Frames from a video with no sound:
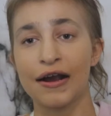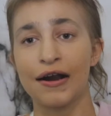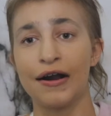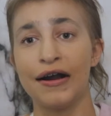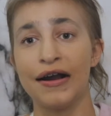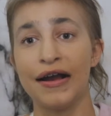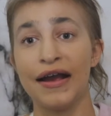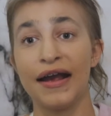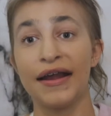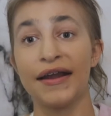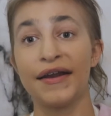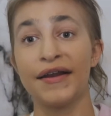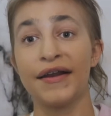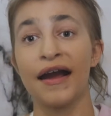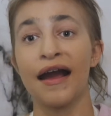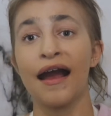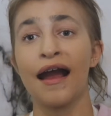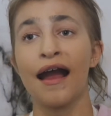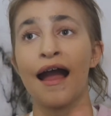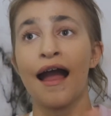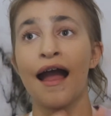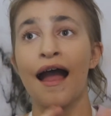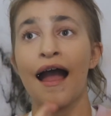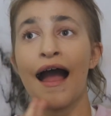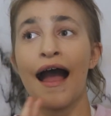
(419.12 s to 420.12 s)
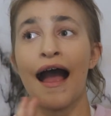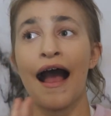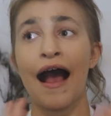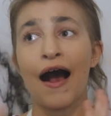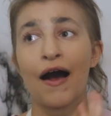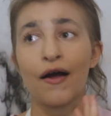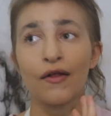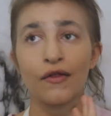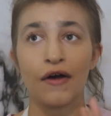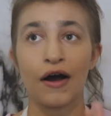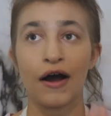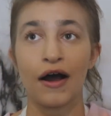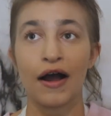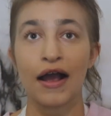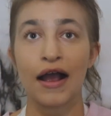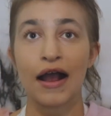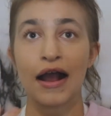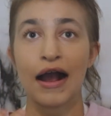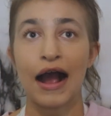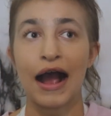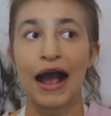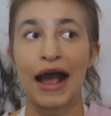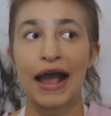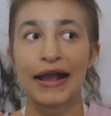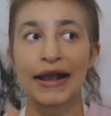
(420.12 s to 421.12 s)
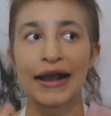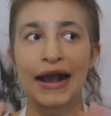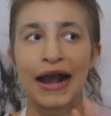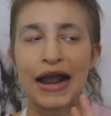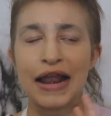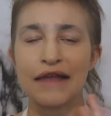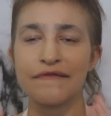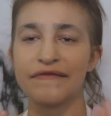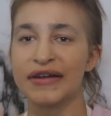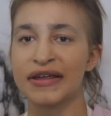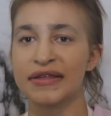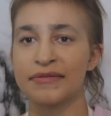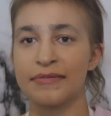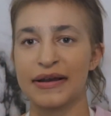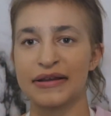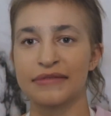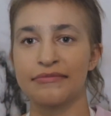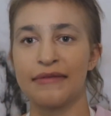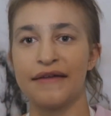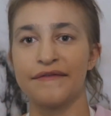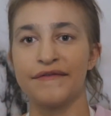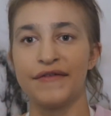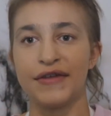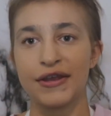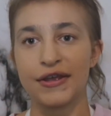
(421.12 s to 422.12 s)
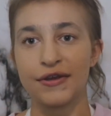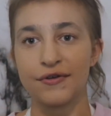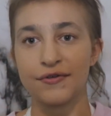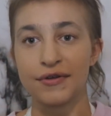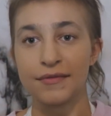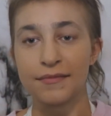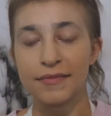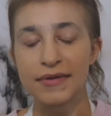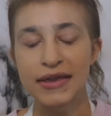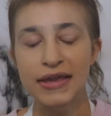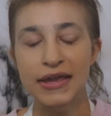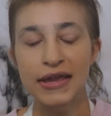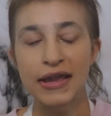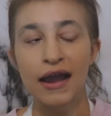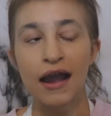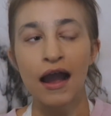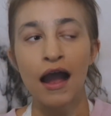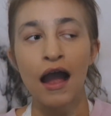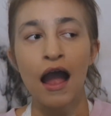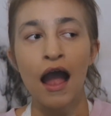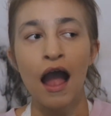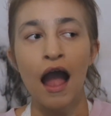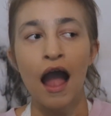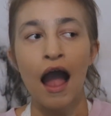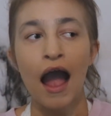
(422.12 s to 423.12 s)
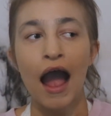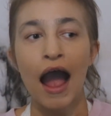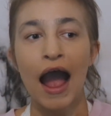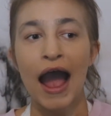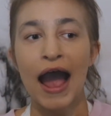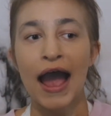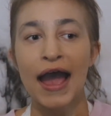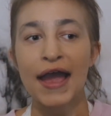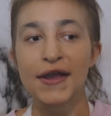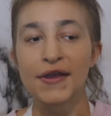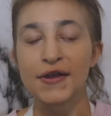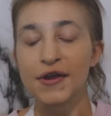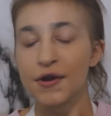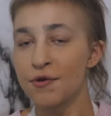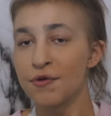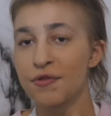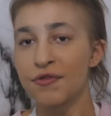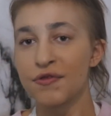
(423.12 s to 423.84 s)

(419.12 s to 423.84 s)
on how long I kind of expect my video to be, I go